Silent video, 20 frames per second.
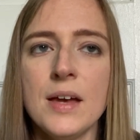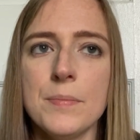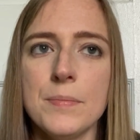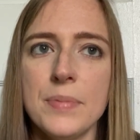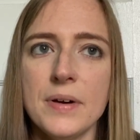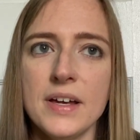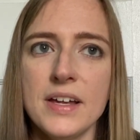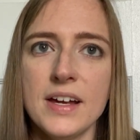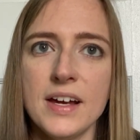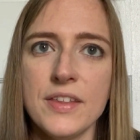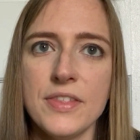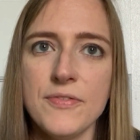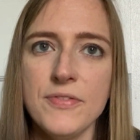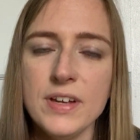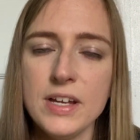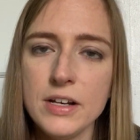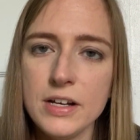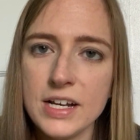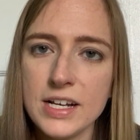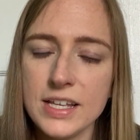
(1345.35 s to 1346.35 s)
But I
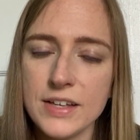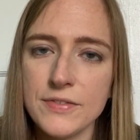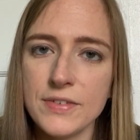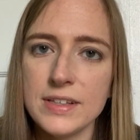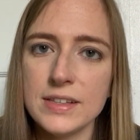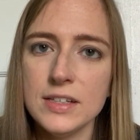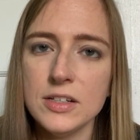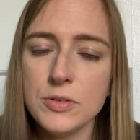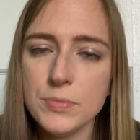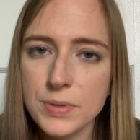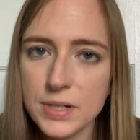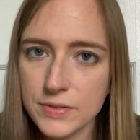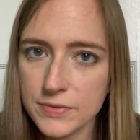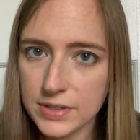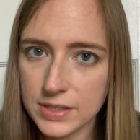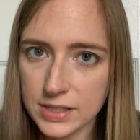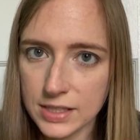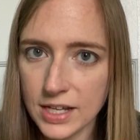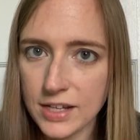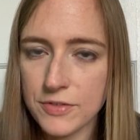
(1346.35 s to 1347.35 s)
figured I'd give a little bit of a
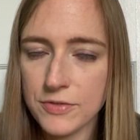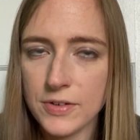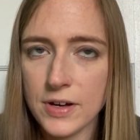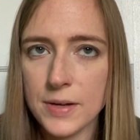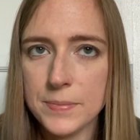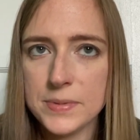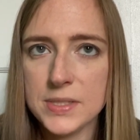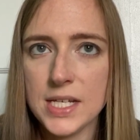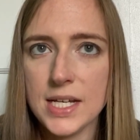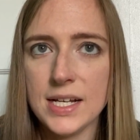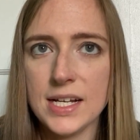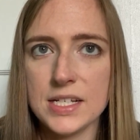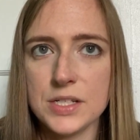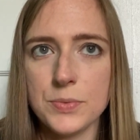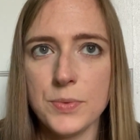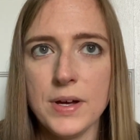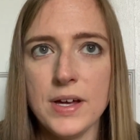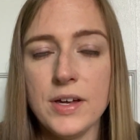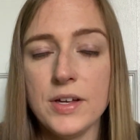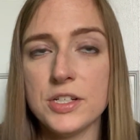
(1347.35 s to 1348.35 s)
life update as
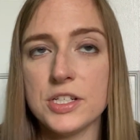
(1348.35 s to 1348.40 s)
well,